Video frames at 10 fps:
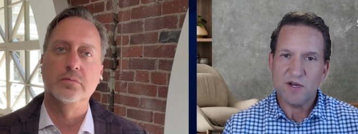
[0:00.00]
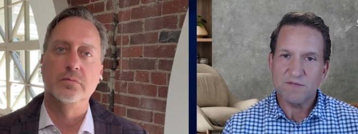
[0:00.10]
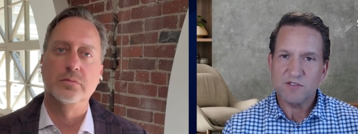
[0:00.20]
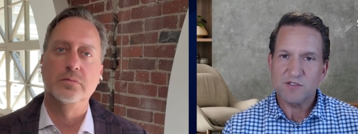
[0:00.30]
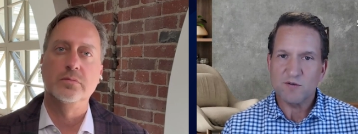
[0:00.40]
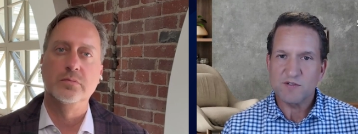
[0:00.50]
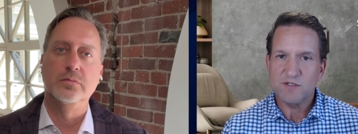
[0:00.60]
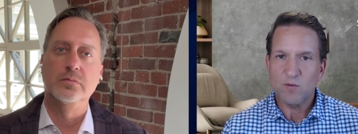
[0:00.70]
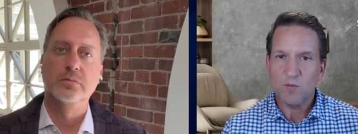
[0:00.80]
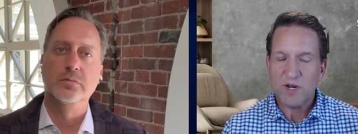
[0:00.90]
Speaker 1: off the surface
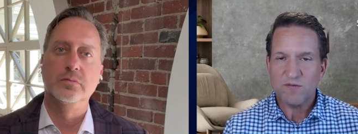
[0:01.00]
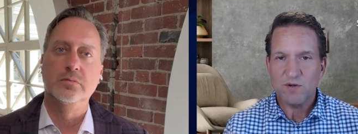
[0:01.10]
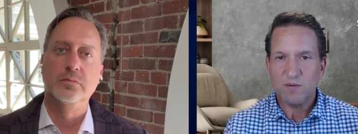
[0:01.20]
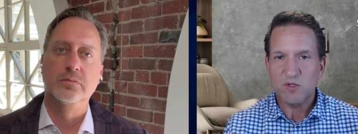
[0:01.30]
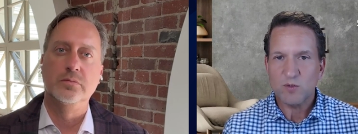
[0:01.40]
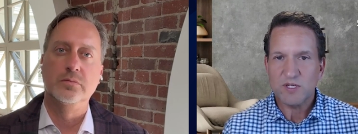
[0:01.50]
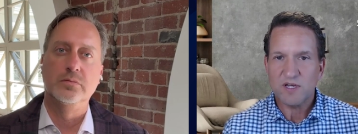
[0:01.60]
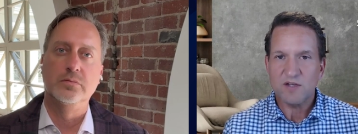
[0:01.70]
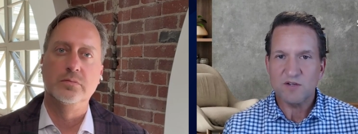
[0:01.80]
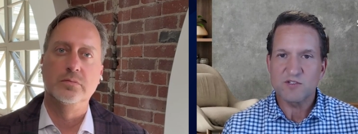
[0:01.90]
of the wafer in between
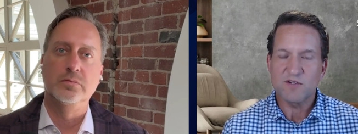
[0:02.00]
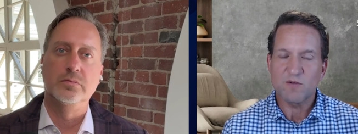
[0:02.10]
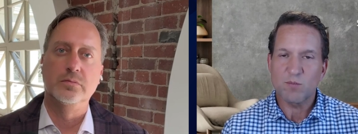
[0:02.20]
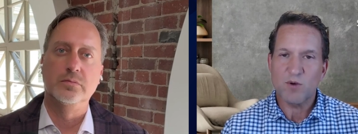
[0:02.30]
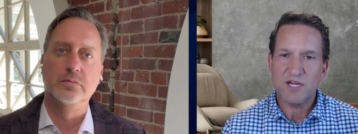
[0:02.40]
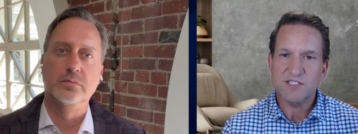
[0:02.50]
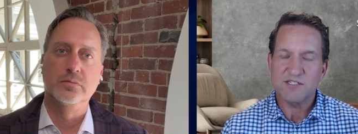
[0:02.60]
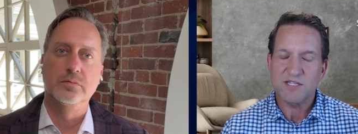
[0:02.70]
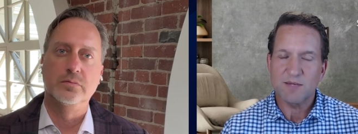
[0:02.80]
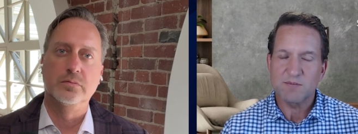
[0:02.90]
the hundreds of different
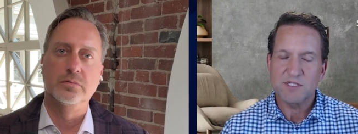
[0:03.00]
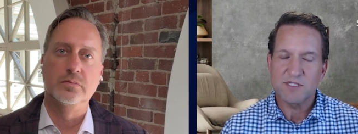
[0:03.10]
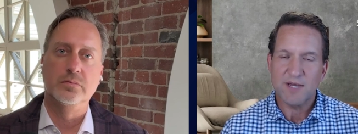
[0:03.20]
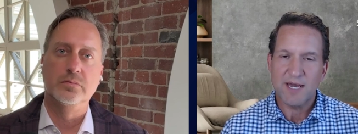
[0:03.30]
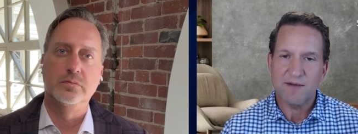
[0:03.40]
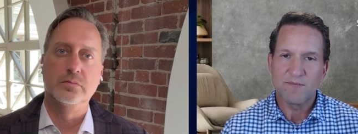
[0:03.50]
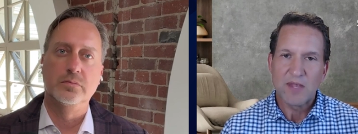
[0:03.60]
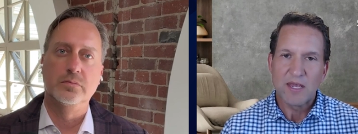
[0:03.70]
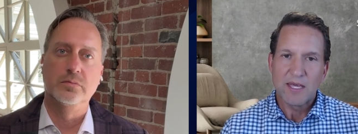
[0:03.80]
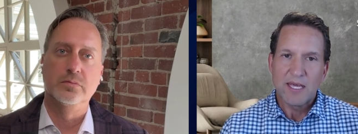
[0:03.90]
process steps that you have.
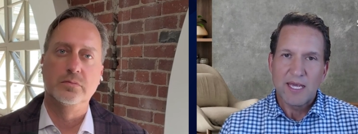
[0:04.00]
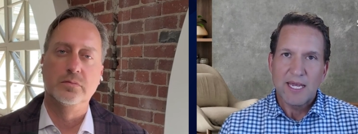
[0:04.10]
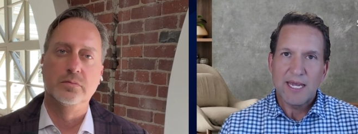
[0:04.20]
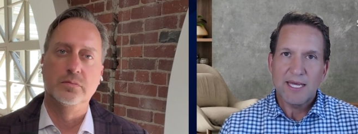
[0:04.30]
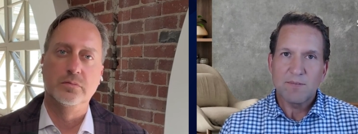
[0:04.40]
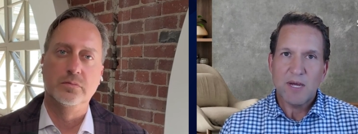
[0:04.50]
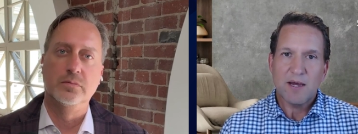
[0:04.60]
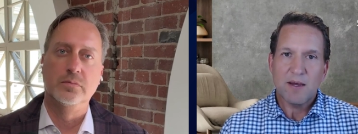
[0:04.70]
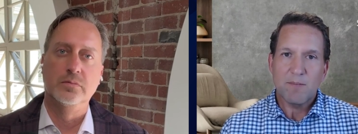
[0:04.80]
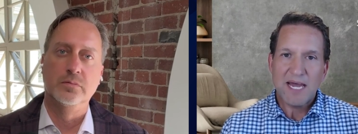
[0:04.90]
And
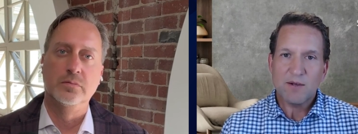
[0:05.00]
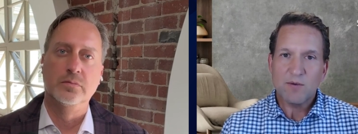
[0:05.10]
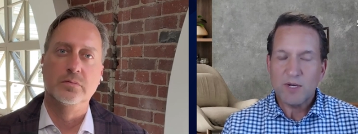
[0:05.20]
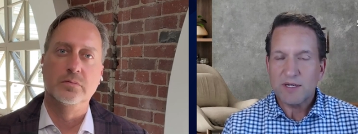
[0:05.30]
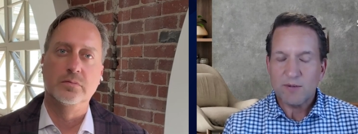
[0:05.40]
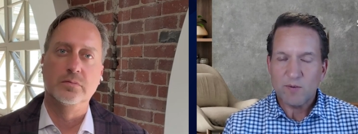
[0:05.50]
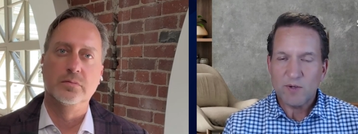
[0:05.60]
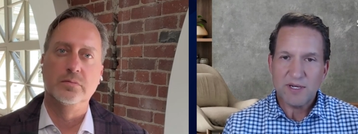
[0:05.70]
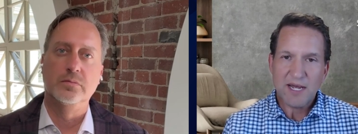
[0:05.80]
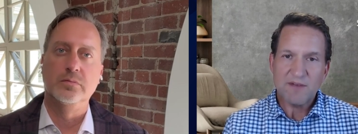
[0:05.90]
uh, back when,
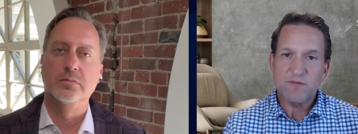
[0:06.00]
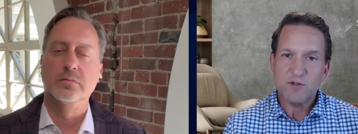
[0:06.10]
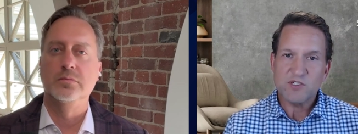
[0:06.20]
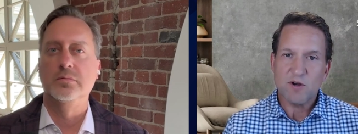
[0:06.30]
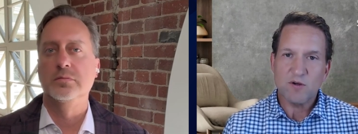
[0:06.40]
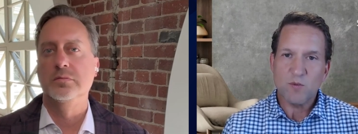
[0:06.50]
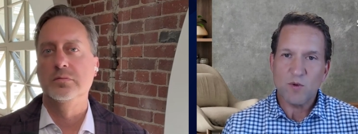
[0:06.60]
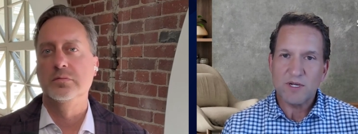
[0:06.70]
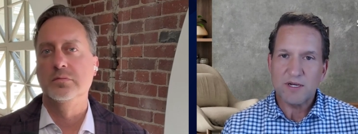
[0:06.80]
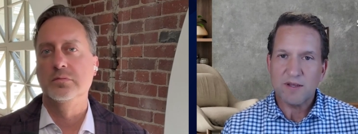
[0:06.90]
when I first started
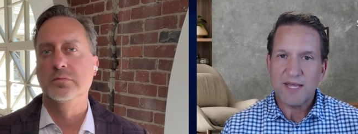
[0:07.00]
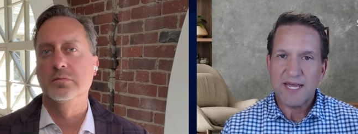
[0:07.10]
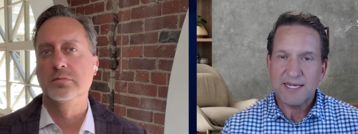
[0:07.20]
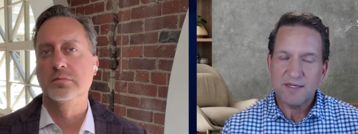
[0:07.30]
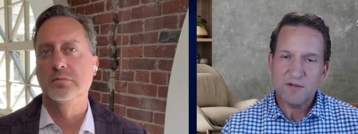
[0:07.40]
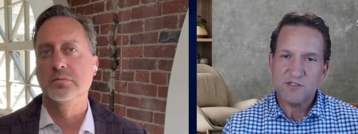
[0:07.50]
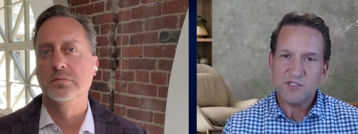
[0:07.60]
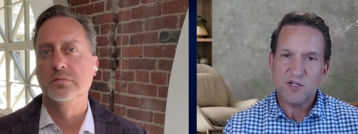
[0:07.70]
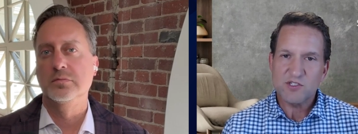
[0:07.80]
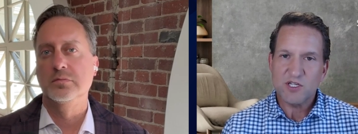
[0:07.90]
working on that years
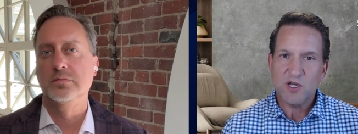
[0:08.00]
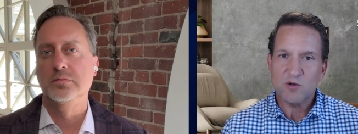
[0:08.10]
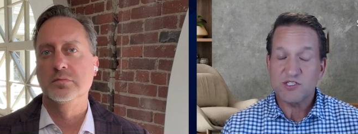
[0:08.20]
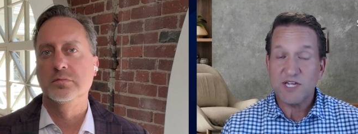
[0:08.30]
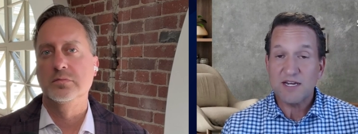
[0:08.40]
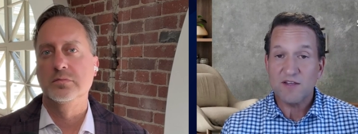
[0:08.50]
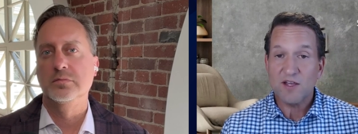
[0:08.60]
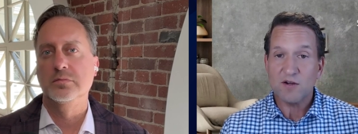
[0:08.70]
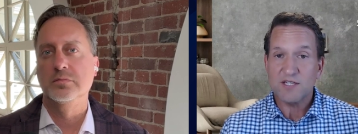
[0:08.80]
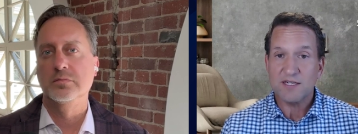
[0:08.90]
and years ago, state of the
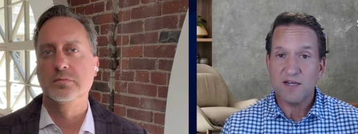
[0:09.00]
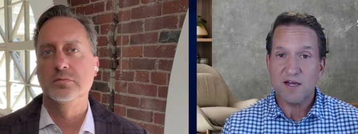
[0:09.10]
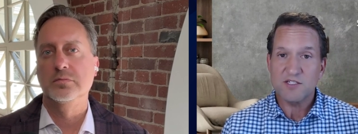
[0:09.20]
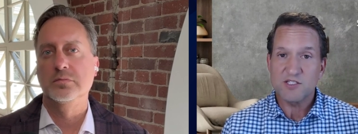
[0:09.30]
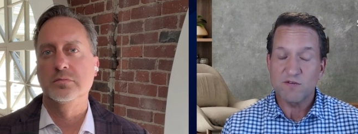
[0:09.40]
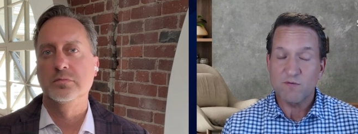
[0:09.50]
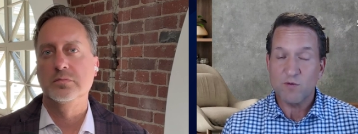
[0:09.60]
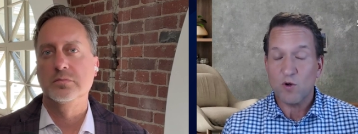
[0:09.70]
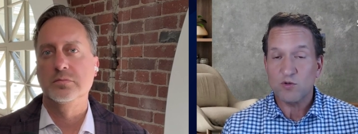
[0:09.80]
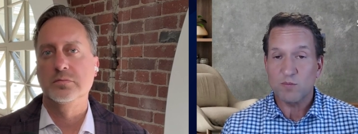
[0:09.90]
art technology
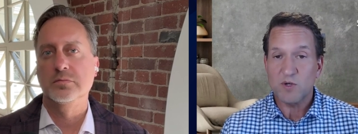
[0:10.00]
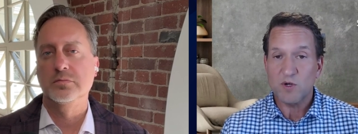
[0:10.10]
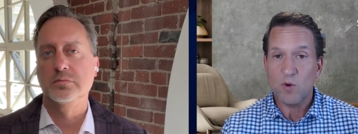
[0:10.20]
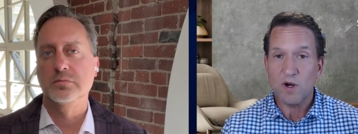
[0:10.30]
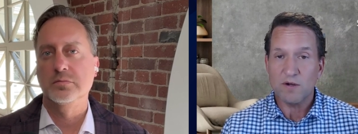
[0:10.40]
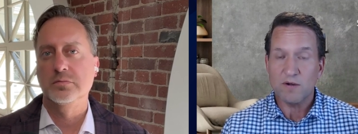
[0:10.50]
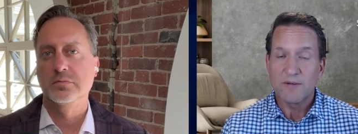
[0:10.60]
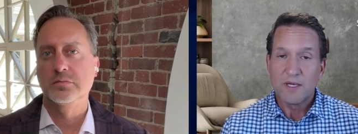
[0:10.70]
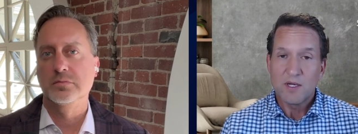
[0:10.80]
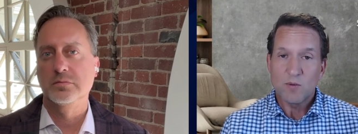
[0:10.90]
for ultra pure water
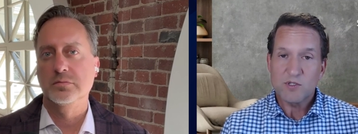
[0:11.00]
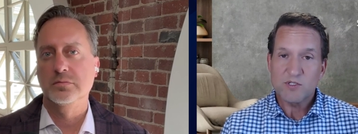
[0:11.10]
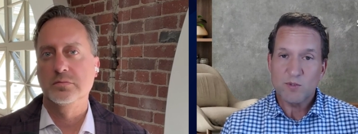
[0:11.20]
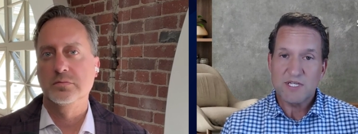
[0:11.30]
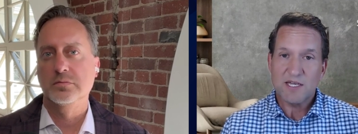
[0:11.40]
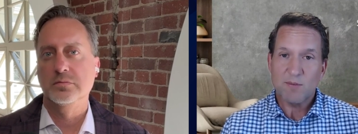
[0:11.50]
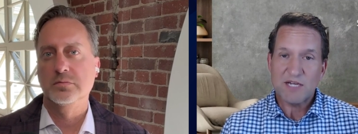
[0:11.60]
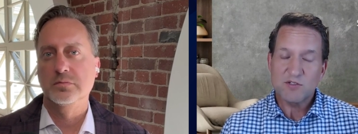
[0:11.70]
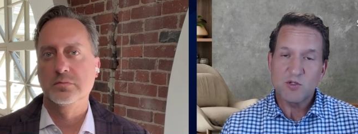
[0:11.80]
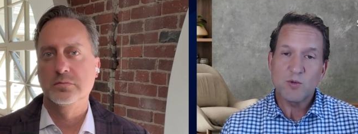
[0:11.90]
was it would take
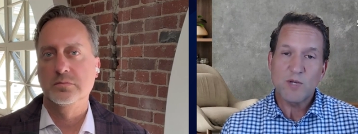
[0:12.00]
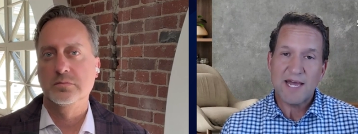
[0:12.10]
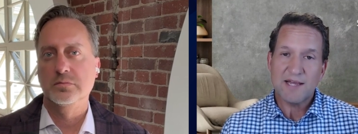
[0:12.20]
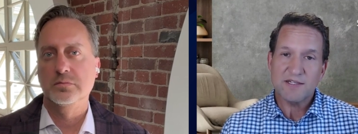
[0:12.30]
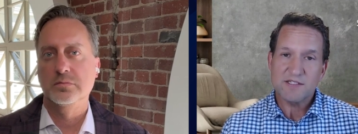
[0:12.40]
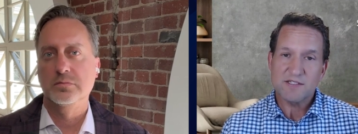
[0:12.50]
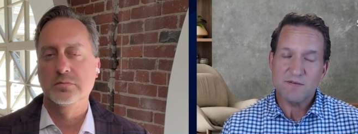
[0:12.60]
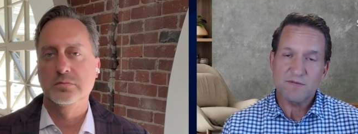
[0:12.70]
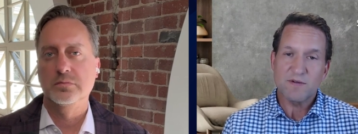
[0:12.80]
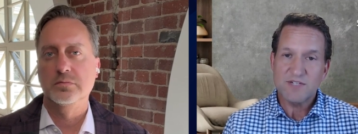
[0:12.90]
about two gallons
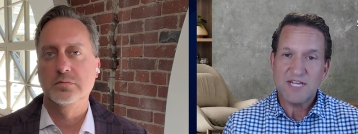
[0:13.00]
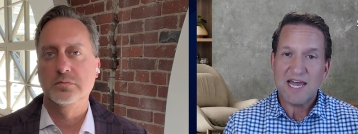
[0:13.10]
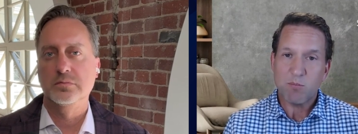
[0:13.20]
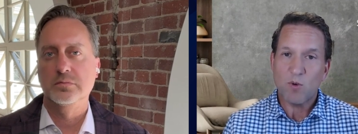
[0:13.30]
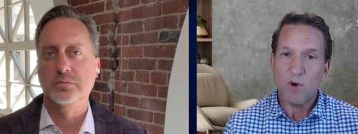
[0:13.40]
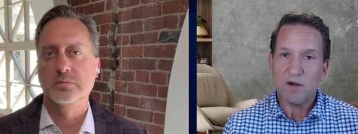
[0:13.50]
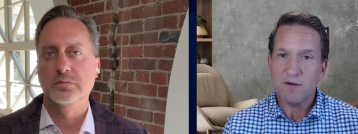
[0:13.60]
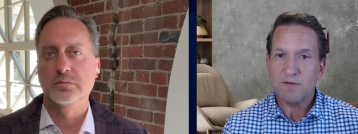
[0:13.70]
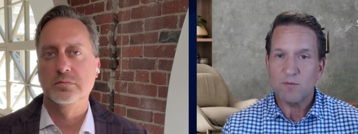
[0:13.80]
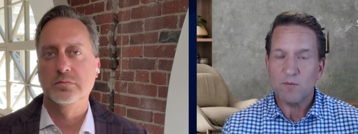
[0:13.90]
of, of tap water, the